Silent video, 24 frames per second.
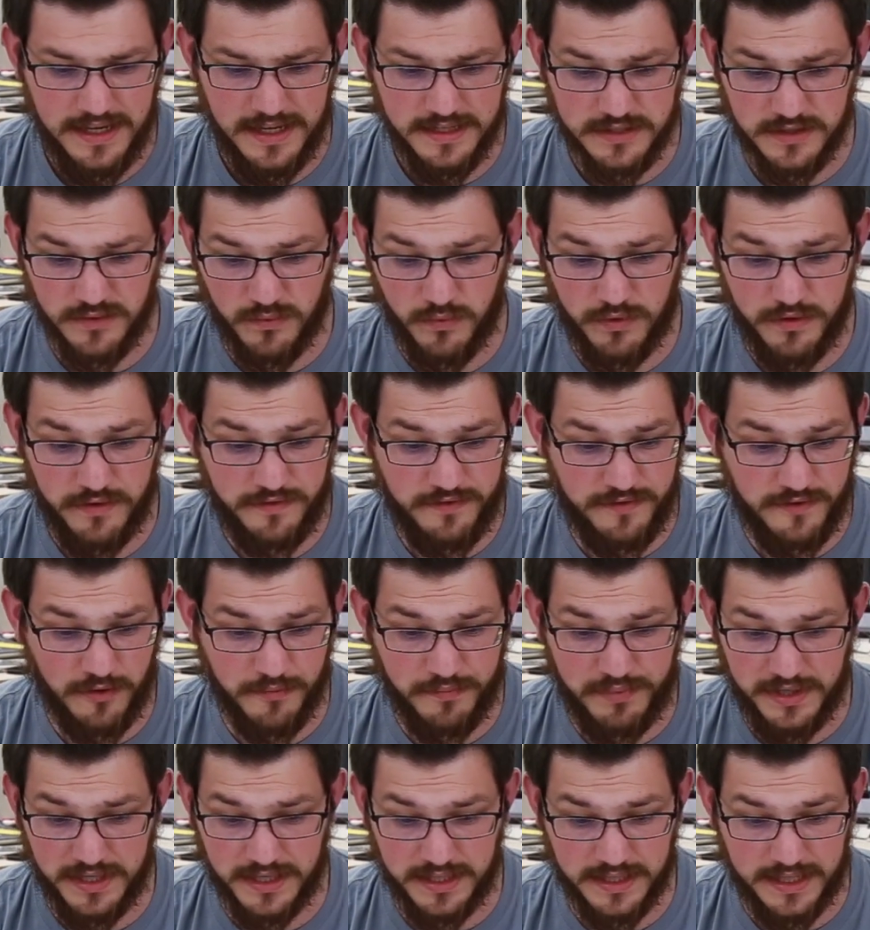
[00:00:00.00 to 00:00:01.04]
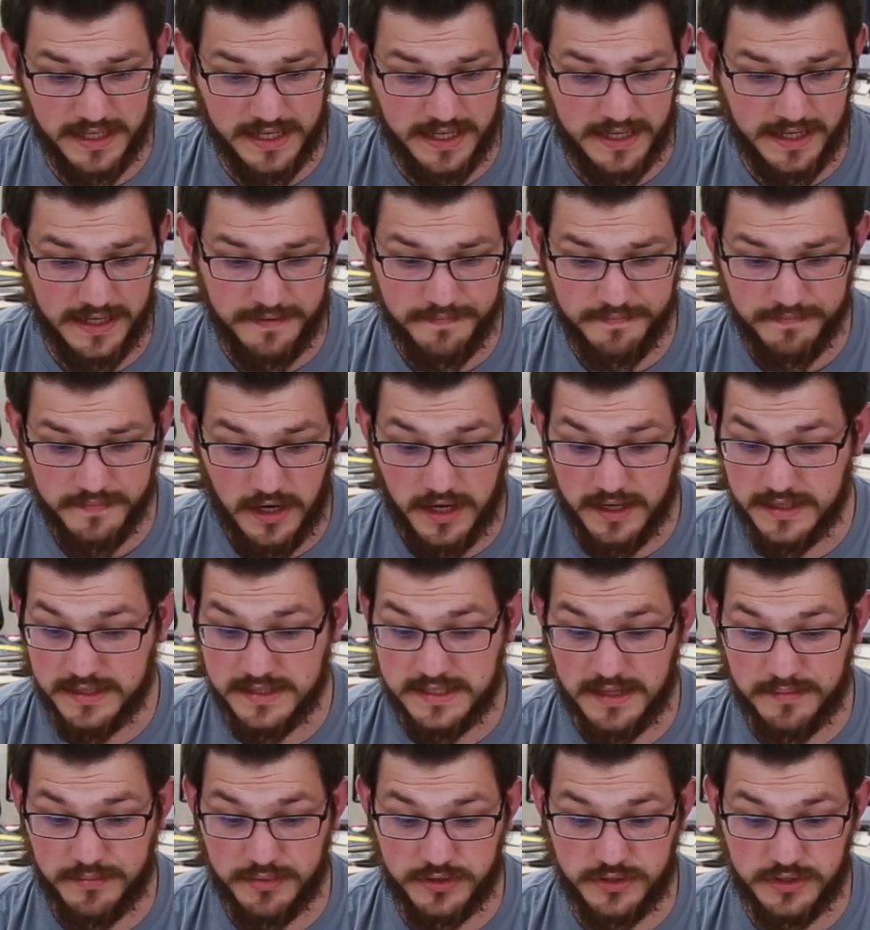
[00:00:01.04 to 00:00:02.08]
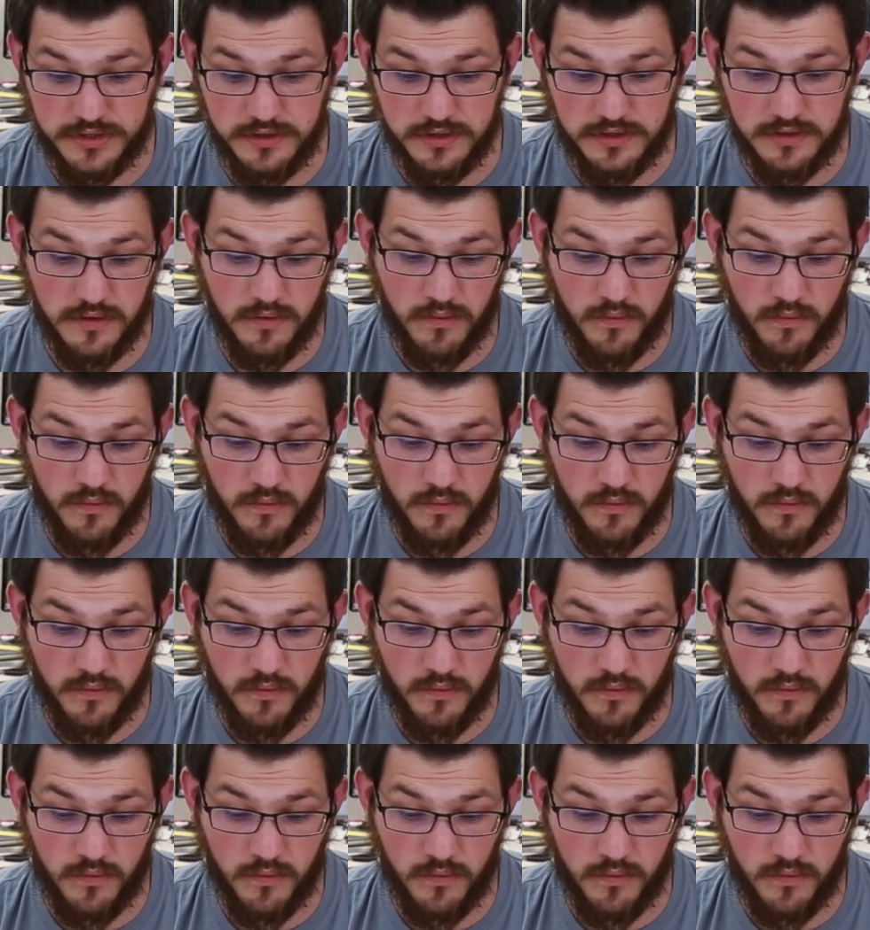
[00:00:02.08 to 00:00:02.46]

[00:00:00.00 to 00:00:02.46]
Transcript: It's a Woodfill PLA, hot end temperature